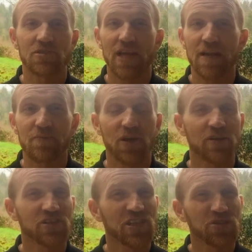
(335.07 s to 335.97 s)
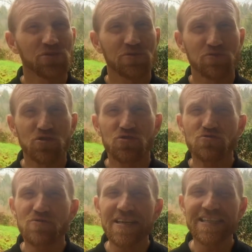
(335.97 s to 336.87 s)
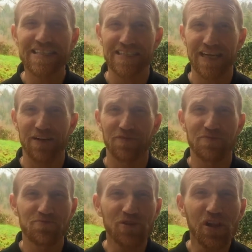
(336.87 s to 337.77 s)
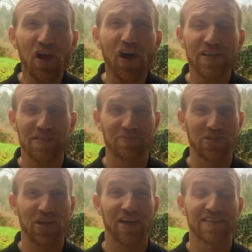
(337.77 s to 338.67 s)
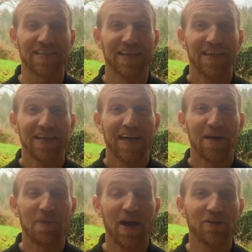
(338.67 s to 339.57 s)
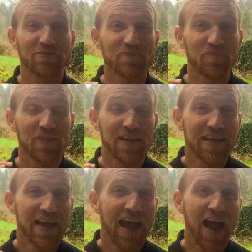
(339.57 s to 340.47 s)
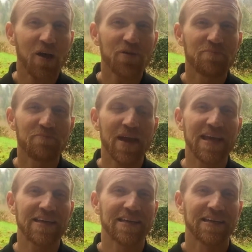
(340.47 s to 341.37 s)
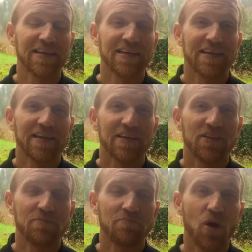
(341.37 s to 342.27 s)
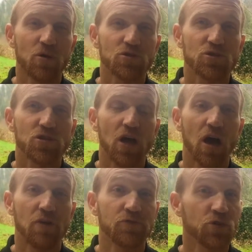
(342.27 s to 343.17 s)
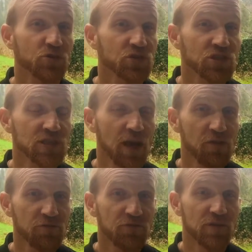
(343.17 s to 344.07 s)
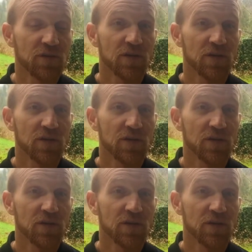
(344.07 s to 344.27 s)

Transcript: Sign up there. I'll send you some great stuff and real awesome sauce about how to make the most of yourself